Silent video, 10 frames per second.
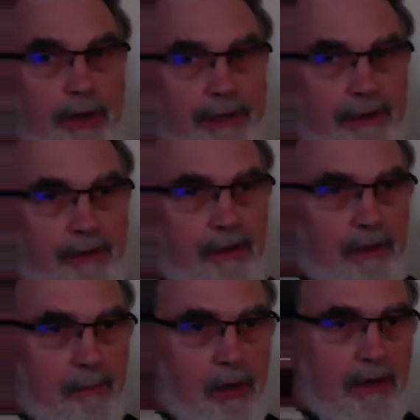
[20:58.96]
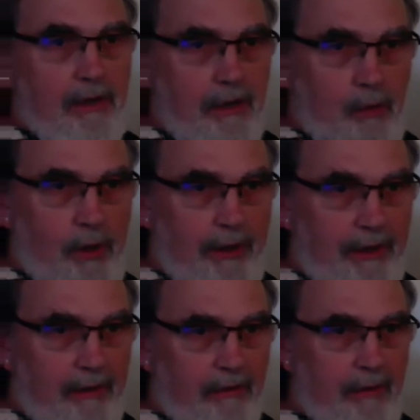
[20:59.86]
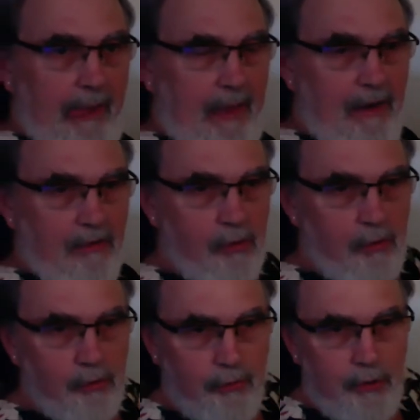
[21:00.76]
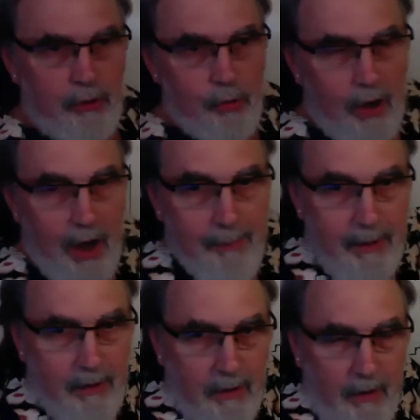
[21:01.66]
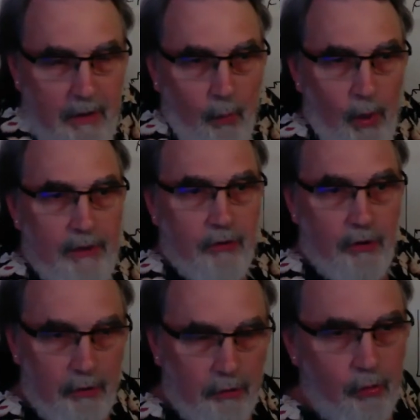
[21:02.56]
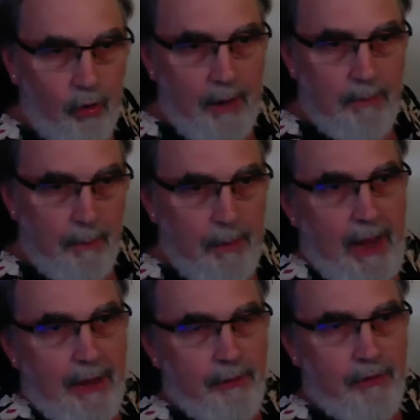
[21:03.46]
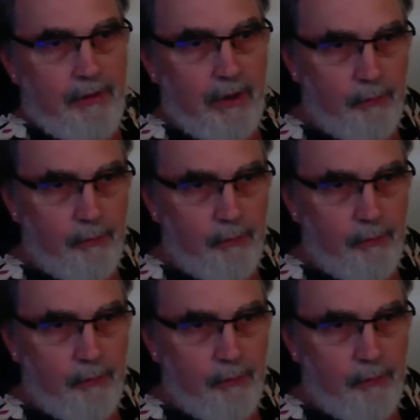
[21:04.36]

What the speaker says: at it, take a break and take a run at it. So those are the 2 common ways to describe the pattern of